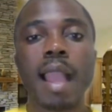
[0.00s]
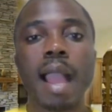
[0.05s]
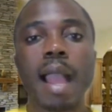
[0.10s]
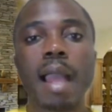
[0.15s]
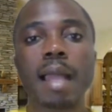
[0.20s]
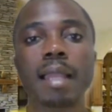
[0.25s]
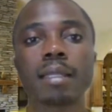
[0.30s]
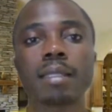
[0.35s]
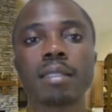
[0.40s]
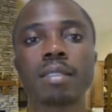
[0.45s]

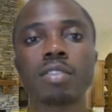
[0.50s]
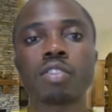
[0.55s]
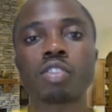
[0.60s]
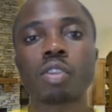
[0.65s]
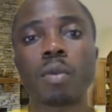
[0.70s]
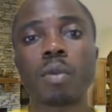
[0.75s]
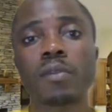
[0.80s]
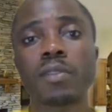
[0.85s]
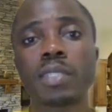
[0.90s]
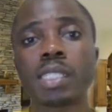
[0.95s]
And
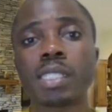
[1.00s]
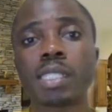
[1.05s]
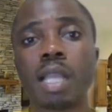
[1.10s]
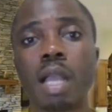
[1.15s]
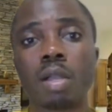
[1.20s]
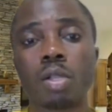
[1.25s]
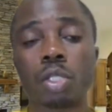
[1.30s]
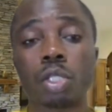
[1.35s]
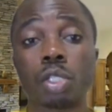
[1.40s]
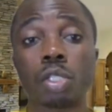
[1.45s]
some of these
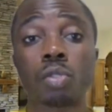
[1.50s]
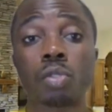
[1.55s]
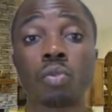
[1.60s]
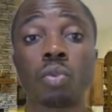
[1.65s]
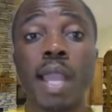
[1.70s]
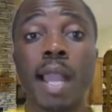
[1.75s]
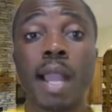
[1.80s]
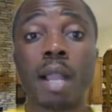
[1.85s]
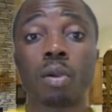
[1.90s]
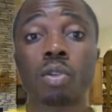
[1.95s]
countries,
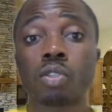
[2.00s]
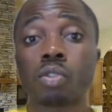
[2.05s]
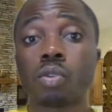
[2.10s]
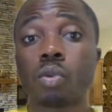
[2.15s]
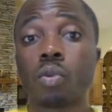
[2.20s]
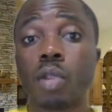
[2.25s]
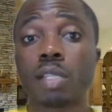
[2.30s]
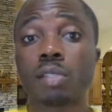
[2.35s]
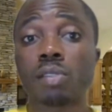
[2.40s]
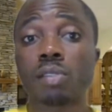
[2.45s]
we are also
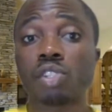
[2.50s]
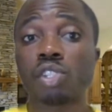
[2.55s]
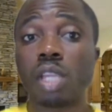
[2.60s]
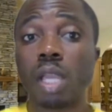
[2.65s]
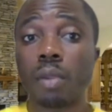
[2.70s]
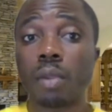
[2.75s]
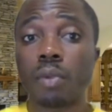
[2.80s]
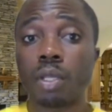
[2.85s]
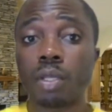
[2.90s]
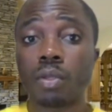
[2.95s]
going to
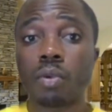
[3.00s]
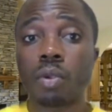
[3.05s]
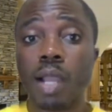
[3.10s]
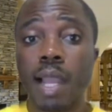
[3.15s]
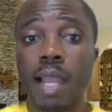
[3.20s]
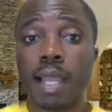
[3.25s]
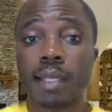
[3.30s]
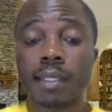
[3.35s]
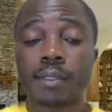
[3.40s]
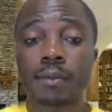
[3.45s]
share with you
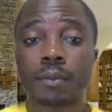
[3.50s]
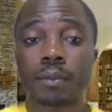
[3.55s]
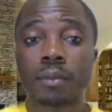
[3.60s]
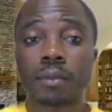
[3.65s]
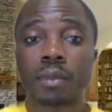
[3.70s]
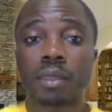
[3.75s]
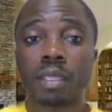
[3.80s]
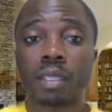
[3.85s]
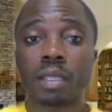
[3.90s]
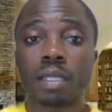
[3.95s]
guys
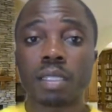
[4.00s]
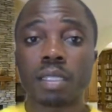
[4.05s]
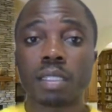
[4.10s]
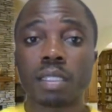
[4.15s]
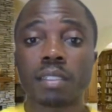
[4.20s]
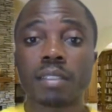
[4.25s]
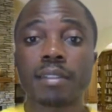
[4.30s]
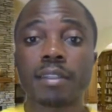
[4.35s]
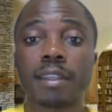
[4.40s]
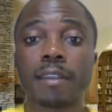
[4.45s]

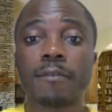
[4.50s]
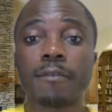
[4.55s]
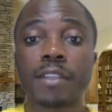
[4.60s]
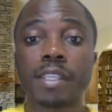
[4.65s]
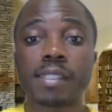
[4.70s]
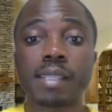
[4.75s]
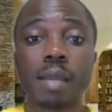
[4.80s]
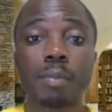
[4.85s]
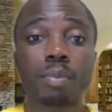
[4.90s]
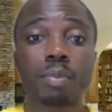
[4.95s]
the
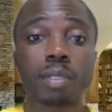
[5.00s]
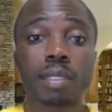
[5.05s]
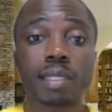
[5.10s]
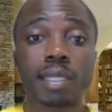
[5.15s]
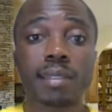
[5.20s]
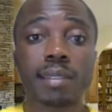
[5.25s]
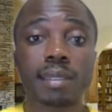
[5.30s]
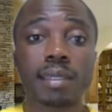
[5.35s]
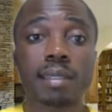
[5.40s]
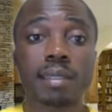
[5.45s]
visa
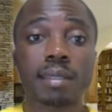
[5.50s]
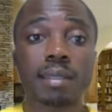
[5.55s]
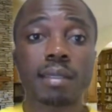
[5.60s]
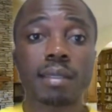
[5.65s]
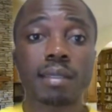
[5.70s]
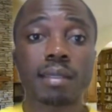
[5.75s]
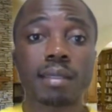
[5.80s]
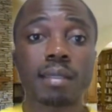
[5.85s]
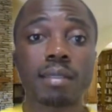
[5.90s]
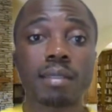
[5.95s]
processing
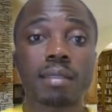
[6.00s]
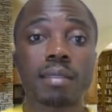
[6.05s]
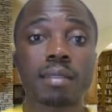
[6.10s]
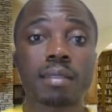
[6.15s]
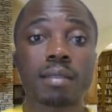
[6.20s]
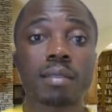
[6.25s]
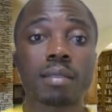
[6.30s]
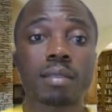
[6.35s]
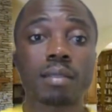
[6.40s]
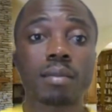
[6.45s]

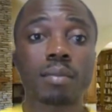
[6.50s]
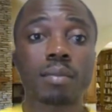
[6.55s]
the